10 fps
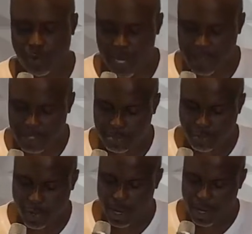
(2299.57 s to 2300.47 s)
this
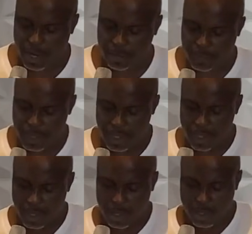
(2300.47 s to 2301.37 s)
prayer
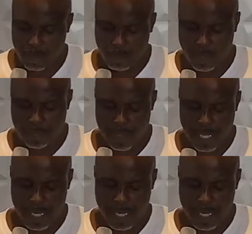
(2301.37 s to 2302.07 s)
with me.